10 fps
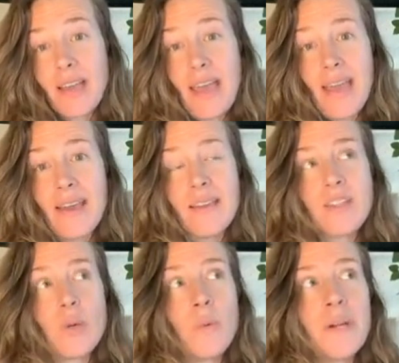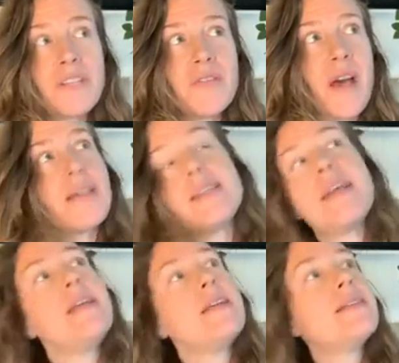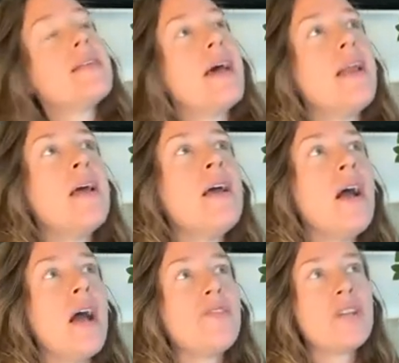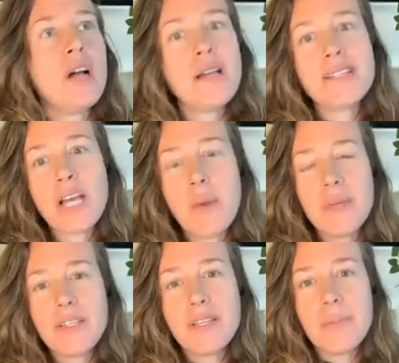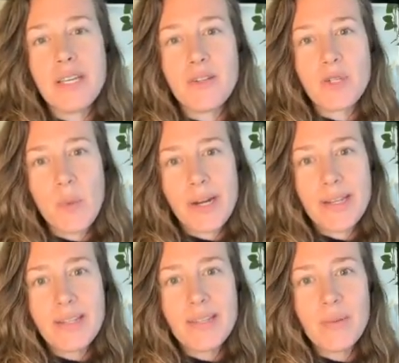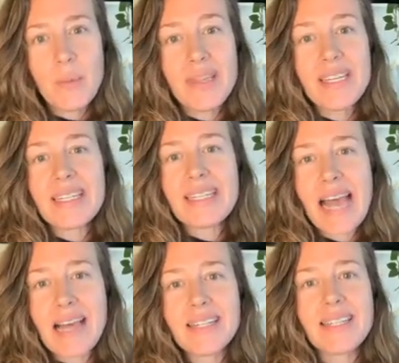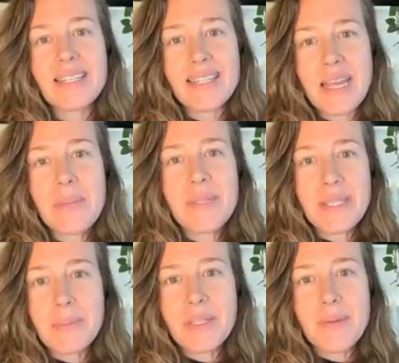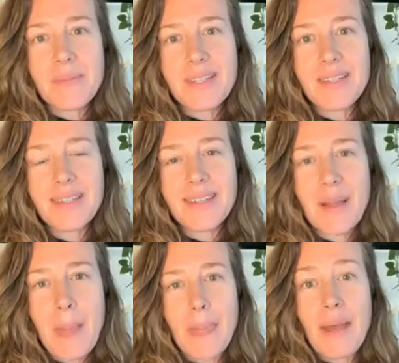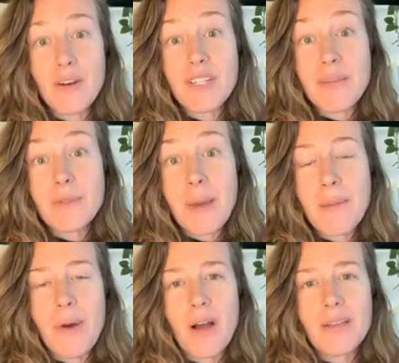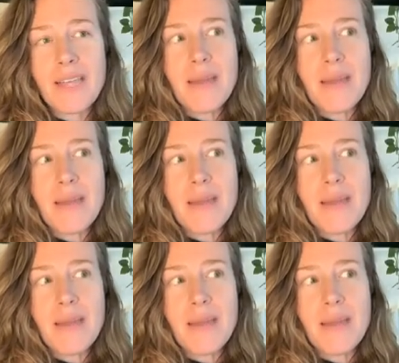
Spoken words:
And what is fascinating is that I have clients coming to me in their 20s with the exact same symptoms that are deemed menopause.